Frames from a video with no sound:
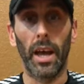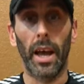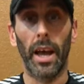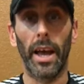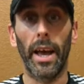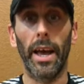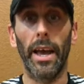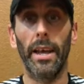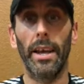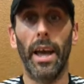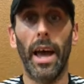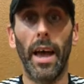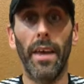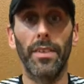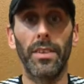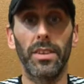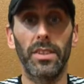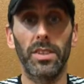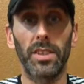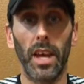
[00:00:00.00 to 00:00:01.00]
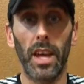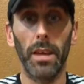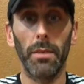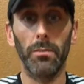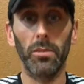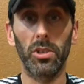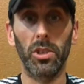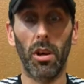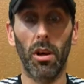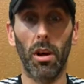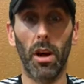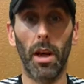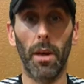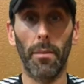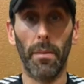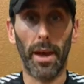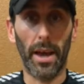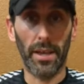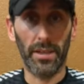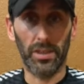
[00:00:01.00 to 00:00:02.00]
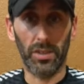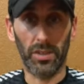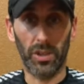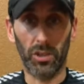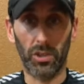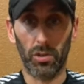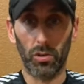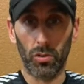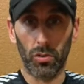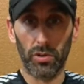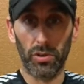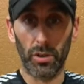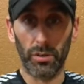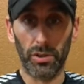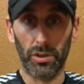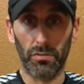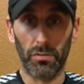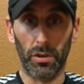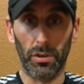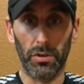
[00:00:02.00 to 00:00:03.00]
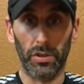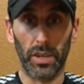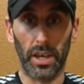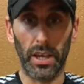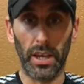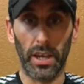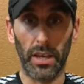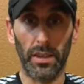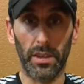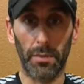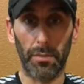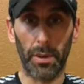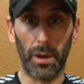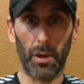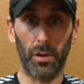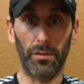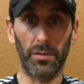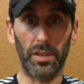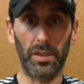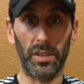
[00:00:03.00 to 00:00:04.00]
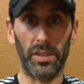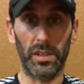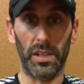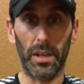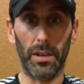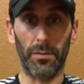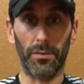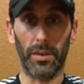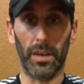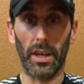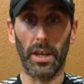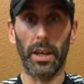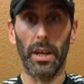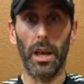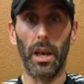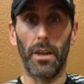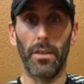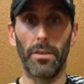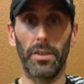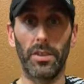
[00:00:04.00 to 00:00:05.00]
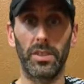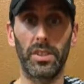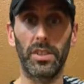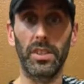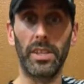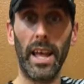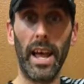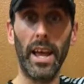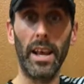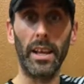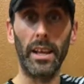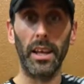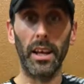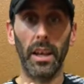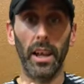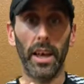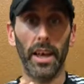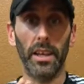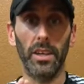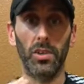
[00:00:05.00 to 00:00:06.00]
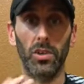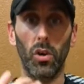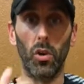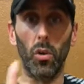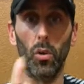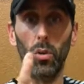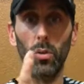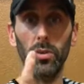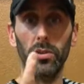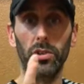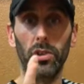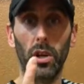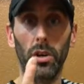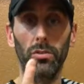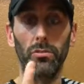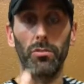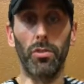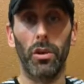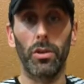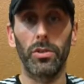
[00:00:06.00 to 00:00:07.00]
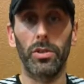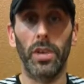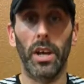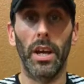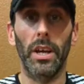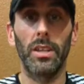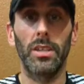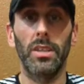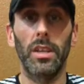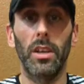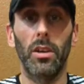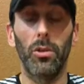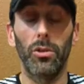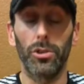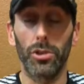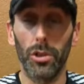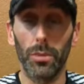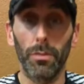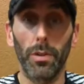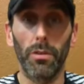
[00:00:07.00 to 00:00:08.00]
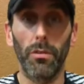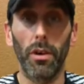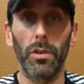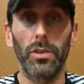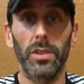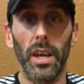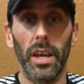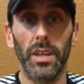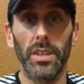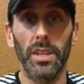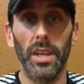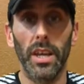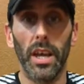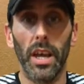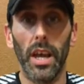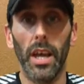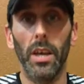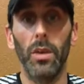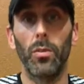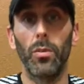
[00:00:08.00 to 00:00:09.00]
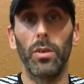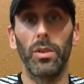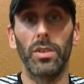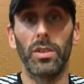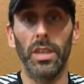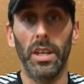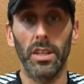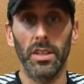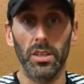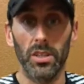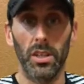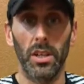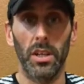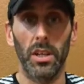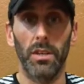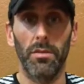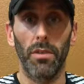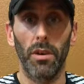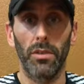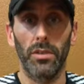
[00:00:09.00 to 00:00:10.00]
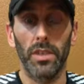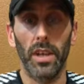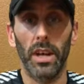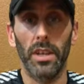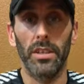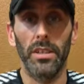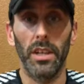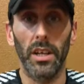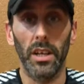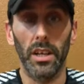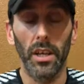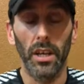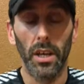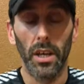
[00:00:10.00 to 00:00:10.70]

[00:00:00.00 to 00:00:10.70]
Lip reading: And at the same time as the torso is rotating, the pelvis is lifting, the standing leg is also rotating, or should be rotating inwards, internally rotating.